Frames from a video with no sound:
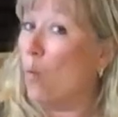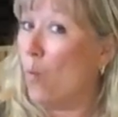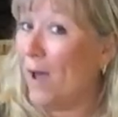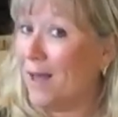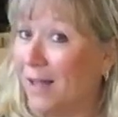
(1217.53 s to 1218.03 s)

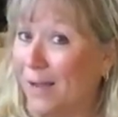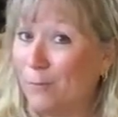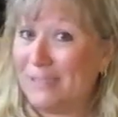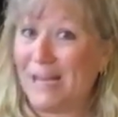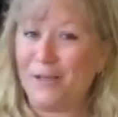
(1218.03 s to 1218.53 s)
Well, I
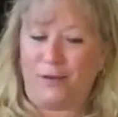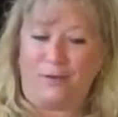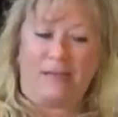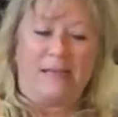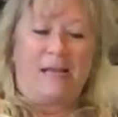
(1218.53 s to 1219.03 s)
will tell you.
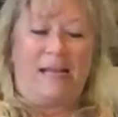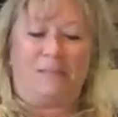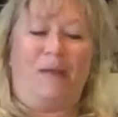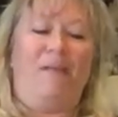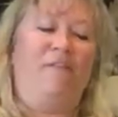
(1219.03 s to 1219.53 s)

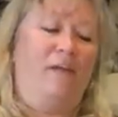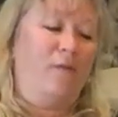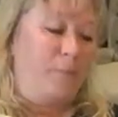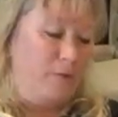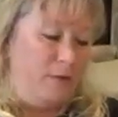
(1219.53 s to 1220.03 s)
It's my
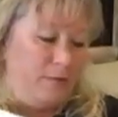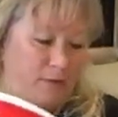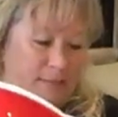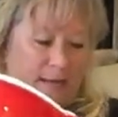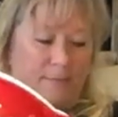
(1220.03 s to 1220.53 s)
favorite bowl of
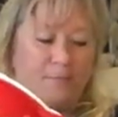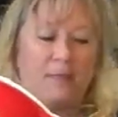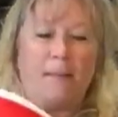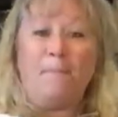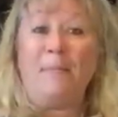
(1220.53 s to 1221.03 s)
all time
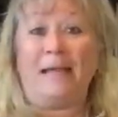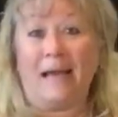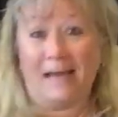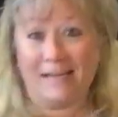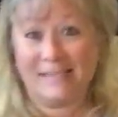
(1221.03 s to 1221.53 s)

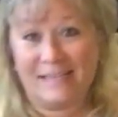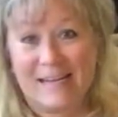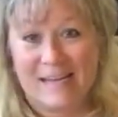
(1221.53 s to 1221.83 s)
because